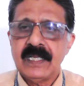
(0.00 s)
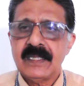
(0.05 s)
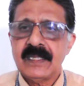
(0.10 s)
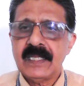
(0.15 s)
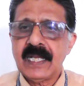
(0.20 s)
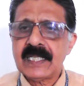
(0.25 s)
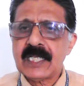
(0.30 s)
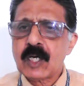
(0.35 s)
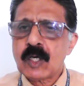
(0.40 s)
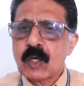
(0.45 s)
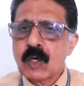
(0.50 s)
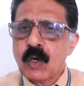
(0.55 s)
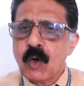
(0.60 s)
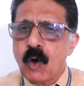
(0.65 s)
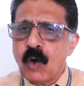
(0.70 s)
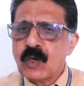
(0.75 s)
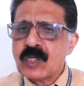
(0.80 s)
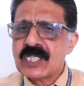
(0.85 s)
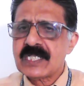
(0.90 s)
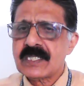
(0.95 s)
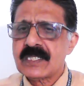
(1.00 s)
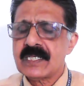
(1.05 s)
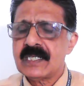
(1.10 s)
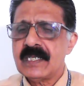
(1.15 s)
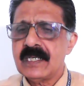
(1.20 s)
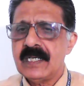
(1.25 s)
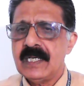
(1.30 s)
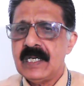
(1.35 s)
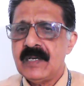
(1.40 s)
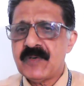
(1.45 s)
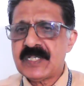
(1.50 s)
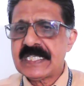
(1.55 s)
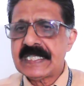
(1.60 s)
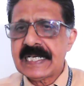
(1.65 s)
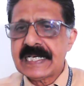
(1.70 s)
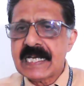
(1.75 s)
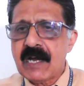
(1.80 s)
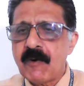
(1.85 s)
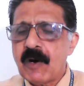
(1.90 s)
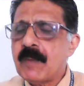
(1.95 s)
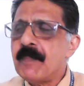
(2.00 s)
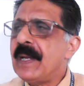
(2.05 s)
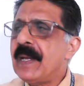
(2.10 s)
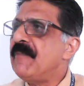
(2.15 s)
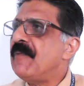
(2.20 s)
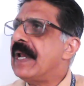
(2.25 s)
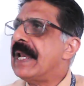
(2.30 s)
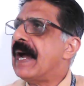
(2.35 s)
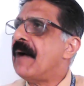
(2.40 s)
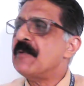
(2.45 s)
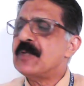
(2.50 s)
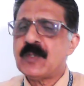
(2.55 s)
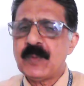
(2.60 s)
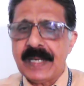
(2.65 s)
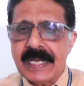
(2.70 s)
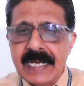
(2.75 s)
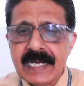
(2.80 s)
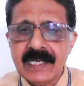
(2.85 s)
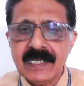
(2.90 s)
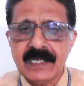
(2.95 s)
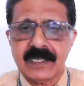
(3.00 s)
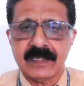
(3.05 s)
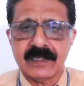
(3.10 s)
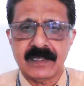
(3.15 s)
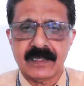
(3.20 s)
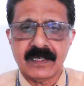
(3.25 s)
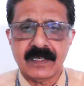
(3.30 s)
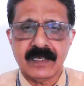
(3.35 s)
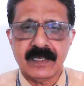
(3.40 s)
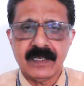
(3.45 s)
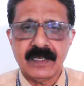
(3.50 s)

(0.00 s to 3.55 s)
that the cost which the government will have to incur